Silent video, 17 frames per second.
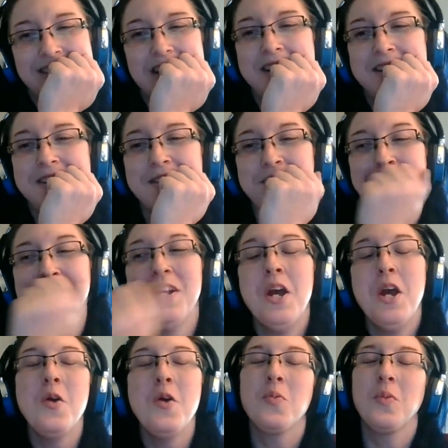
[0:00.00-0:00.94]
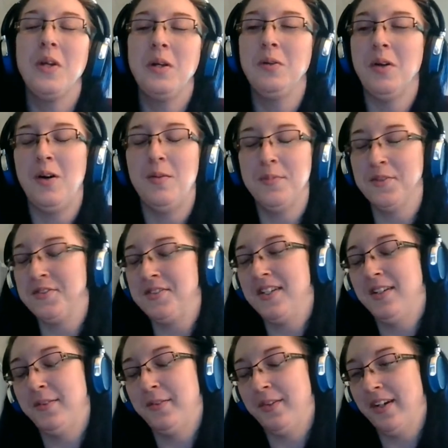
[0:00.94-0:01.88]
because we almost
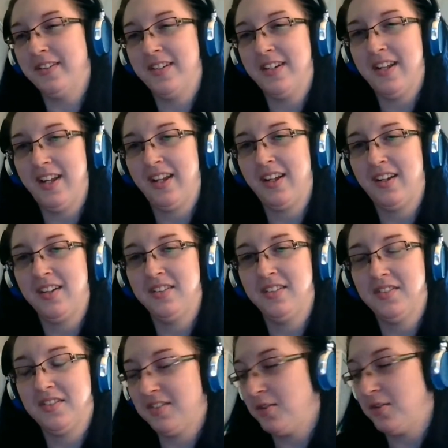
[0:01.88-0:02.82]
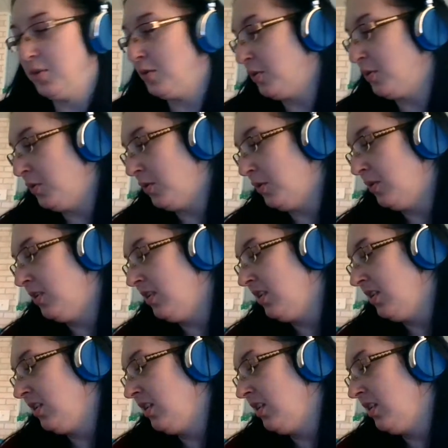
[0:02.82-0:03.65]
didn't write today because Google